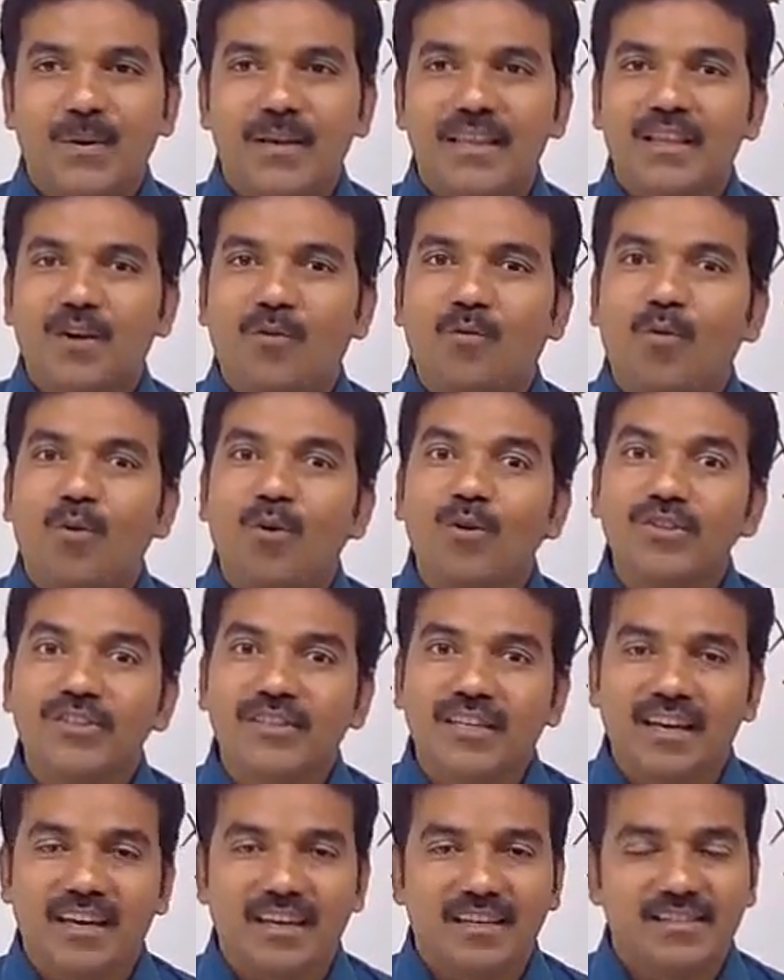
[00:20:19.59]
So in the
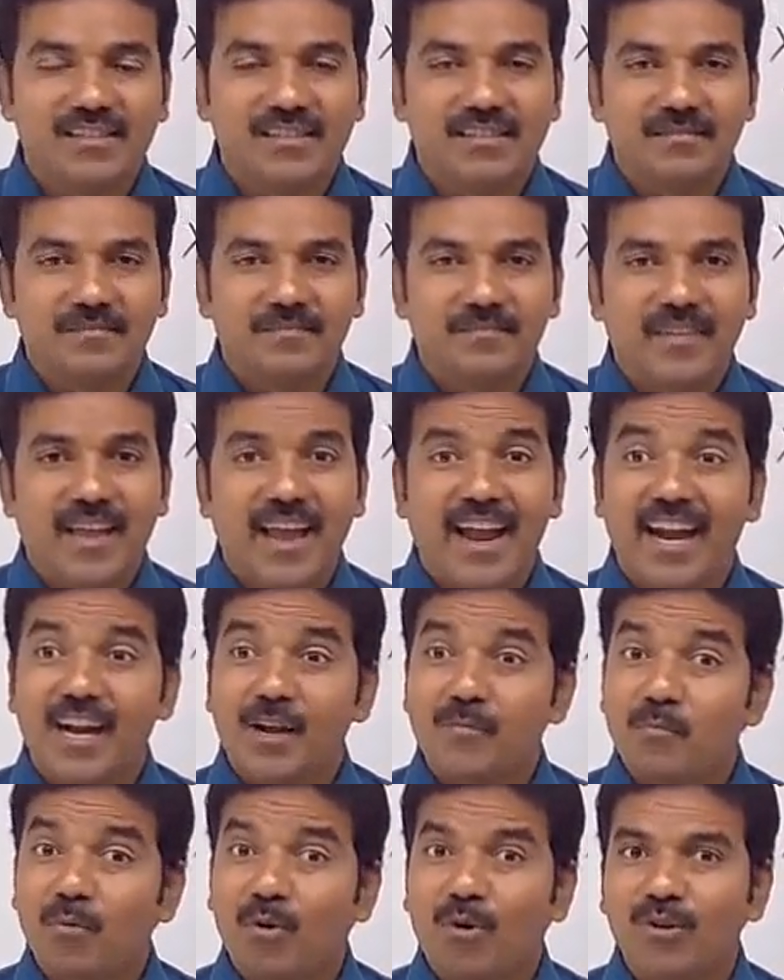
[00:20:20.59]
worst case,
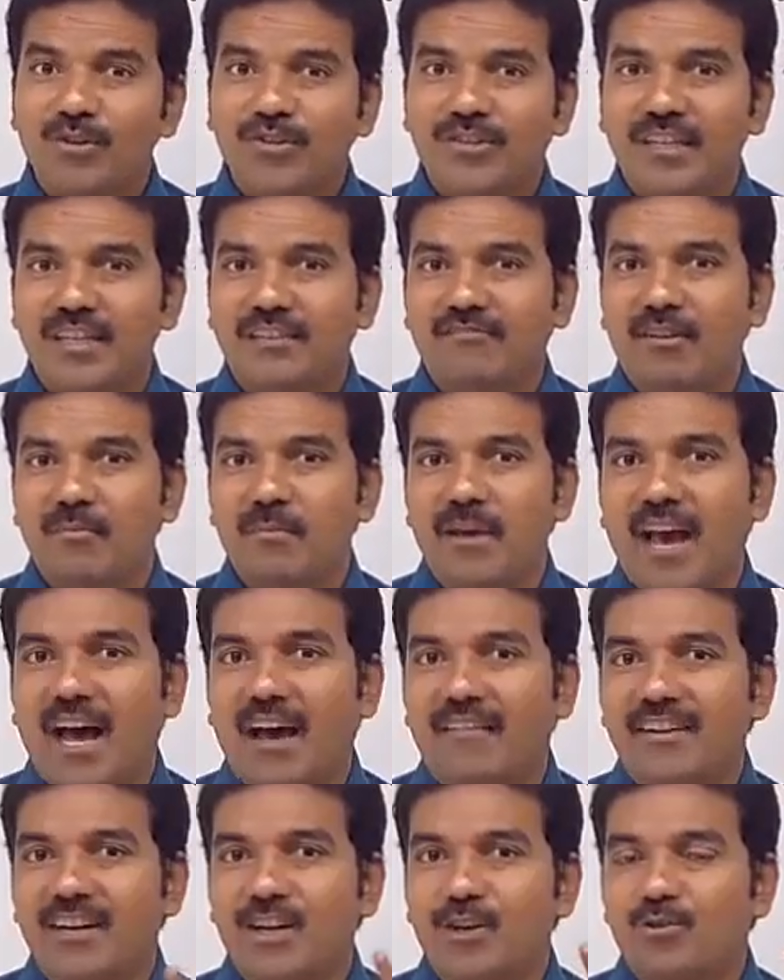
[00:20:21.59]
at most it
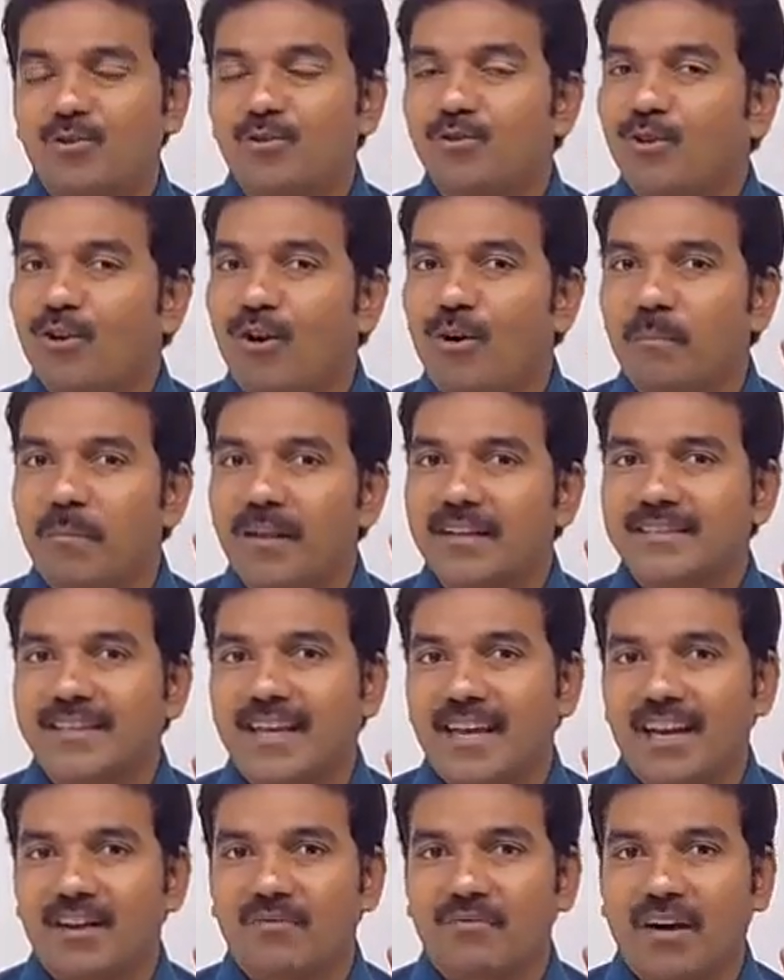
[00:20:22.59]
will be having two
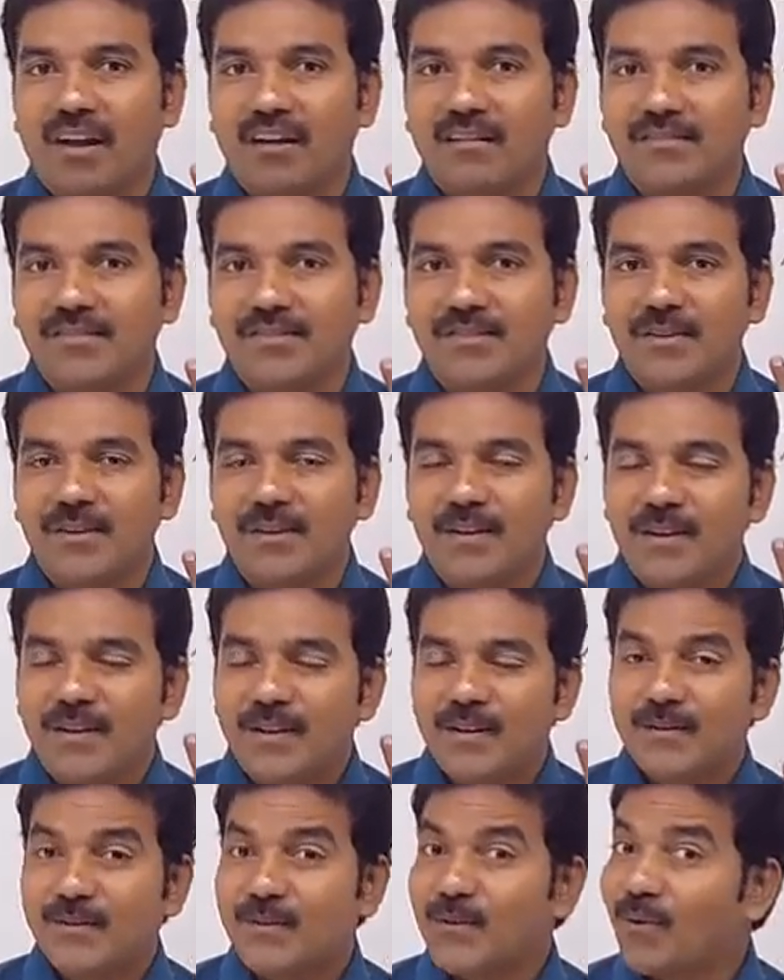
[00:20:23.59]
complex eigenvalues.
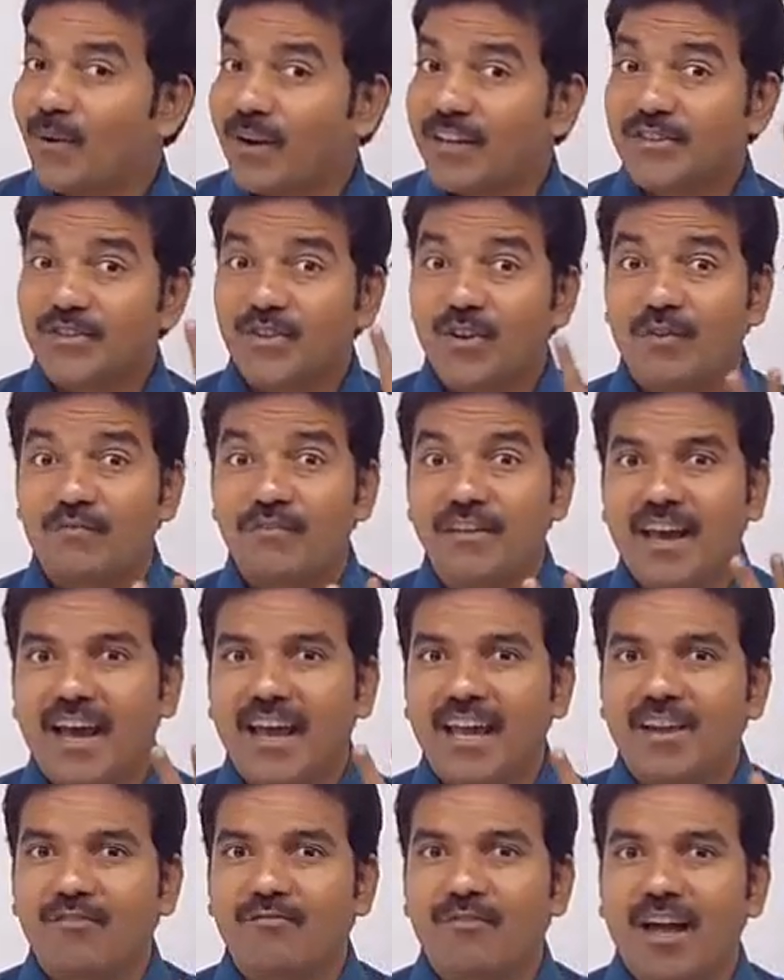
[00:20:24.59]
So rest
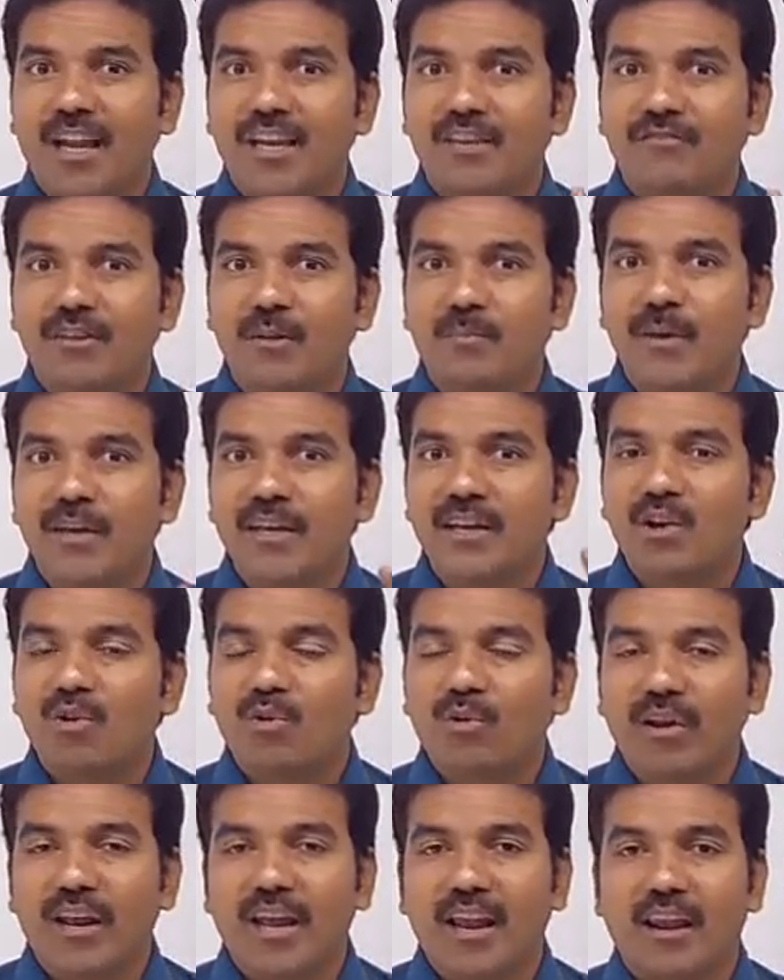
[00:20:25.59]
of the eigenvalue will
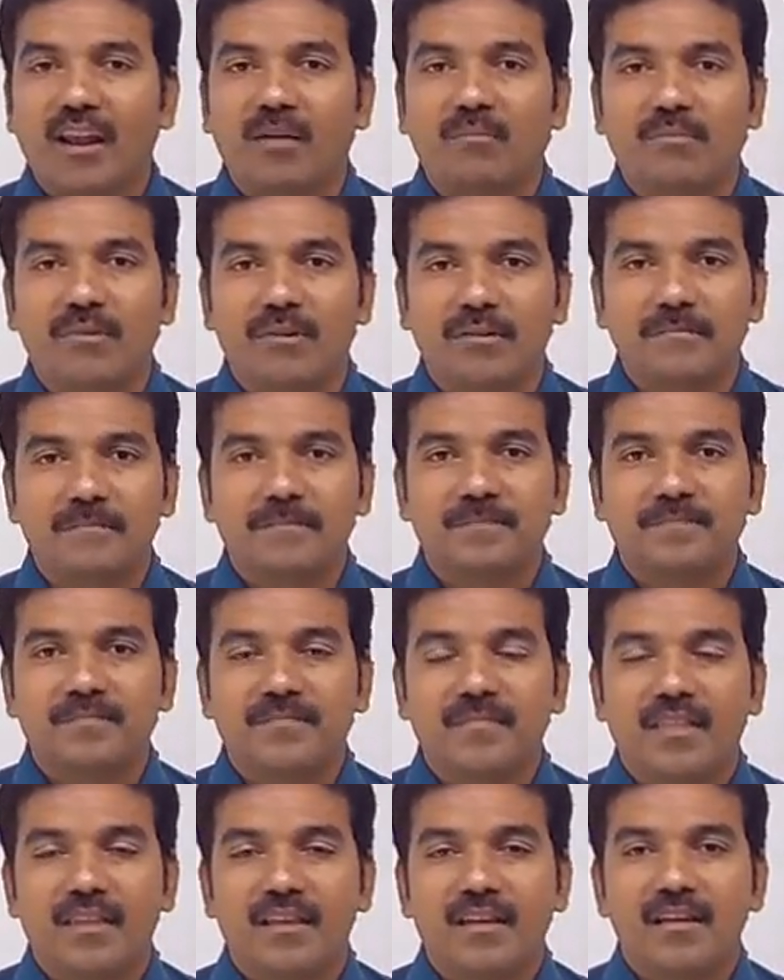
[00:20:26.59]
be real number.